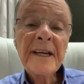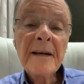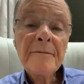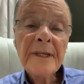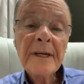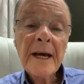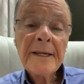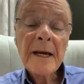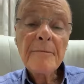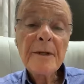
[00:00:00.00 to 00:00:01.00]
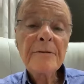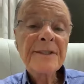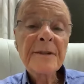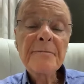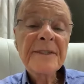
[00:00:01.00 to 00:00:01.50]
You, my dear
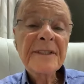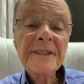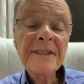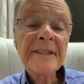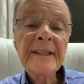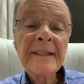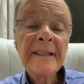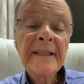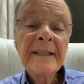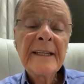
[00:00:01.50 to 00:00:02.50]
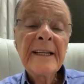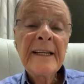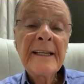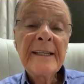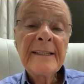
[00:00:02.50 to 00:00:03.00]
friend, you don't
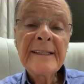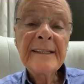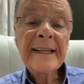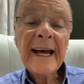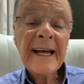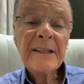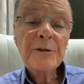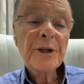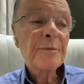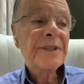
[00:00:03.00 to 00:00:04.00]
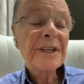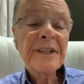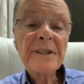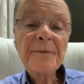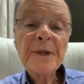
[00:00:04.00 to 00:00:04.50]
need
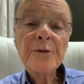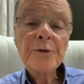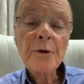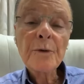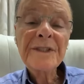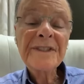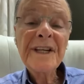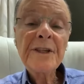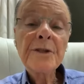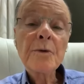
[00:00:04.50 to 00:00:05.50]
anything. You don't need